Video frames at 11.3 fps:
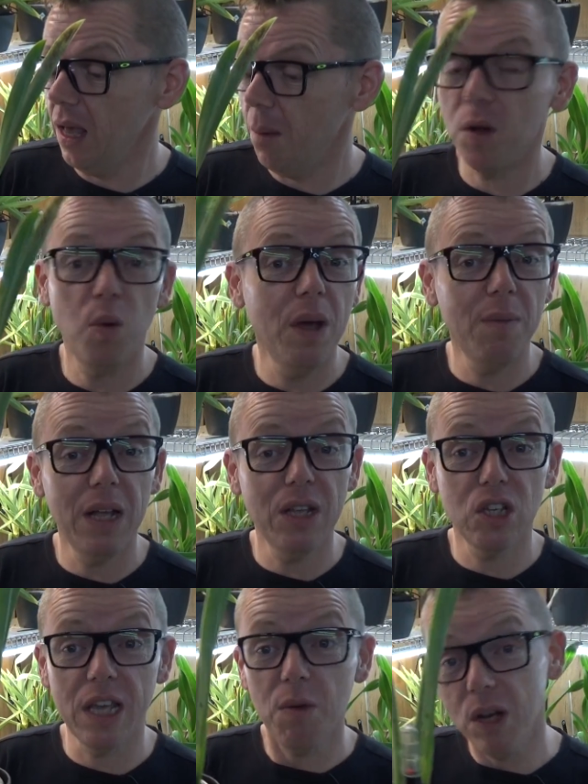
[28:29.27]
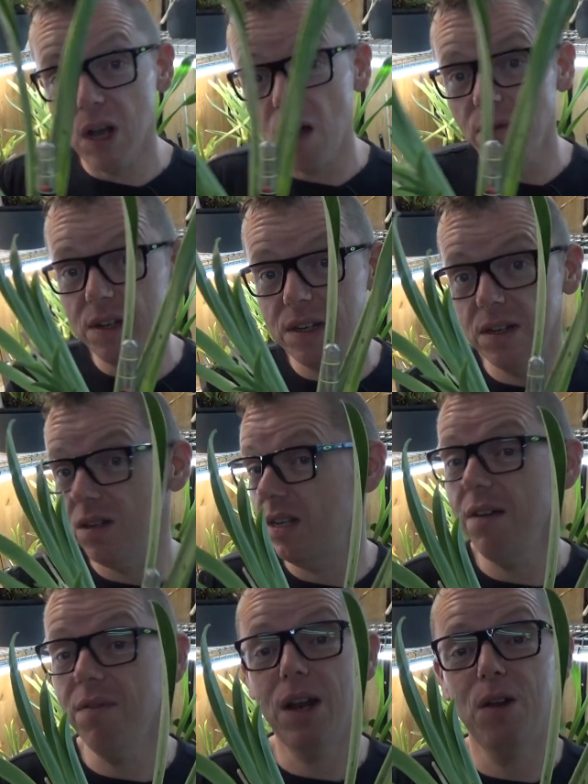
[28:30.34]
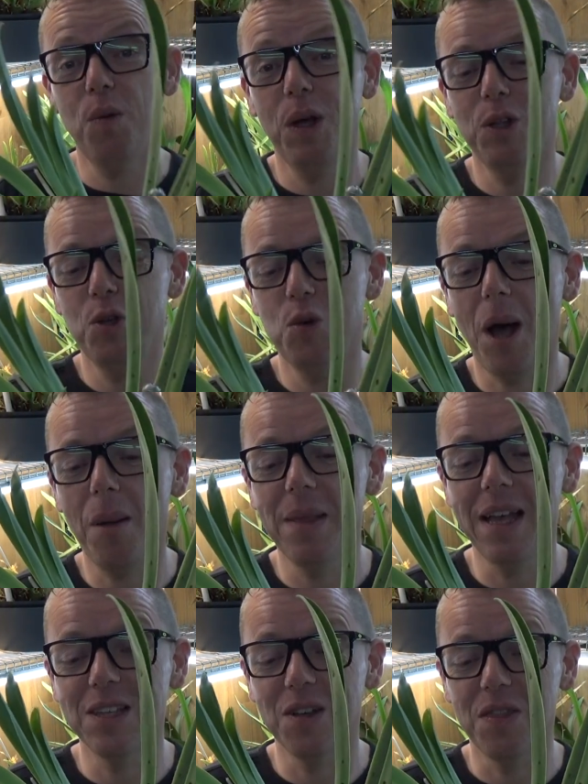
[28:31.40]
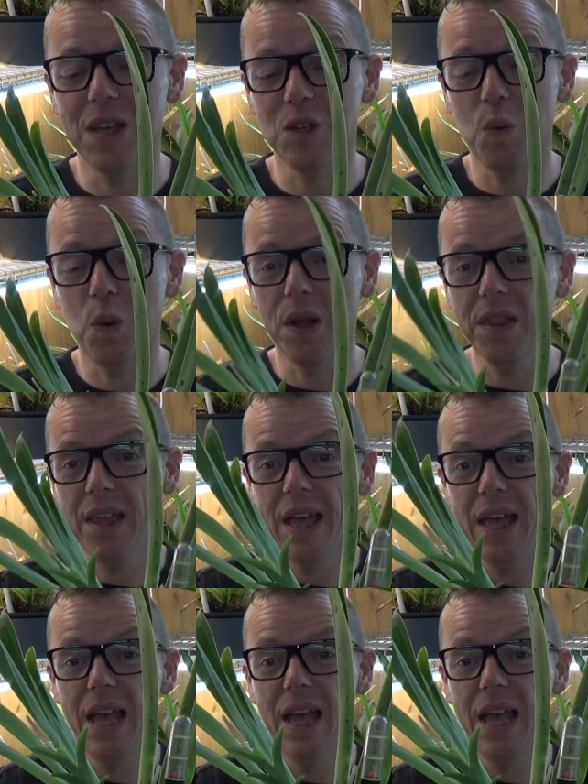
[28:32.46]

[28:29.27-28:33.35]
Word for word: But we will see. We definitely will do updates on this one,